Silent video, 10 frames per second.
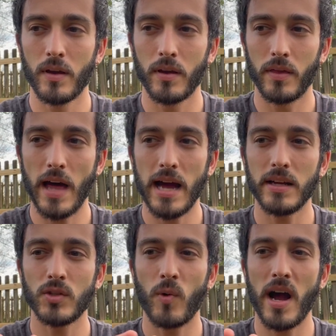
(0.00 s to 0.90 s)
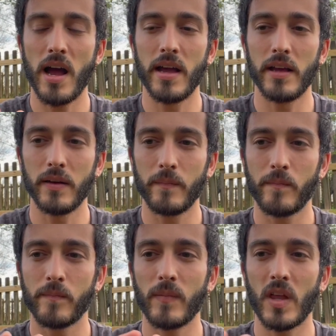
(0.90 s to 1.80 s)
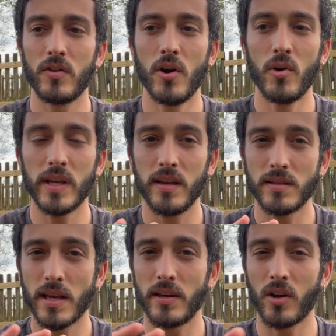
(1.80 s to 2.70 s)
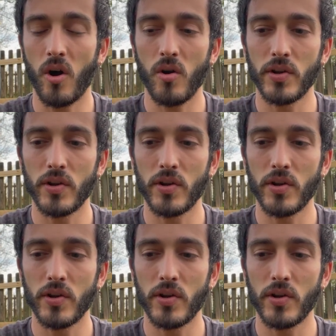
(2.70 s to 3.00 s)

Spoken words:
That is why yogis and occult